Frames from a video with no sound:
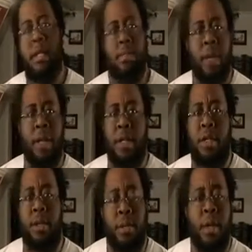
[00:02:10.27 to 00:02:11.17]
his mother
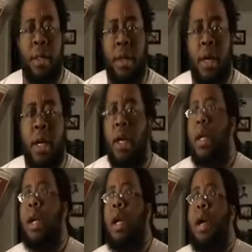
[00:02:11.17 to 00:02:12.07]
too, I think.
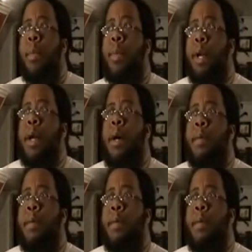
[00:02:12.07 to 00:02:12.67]
But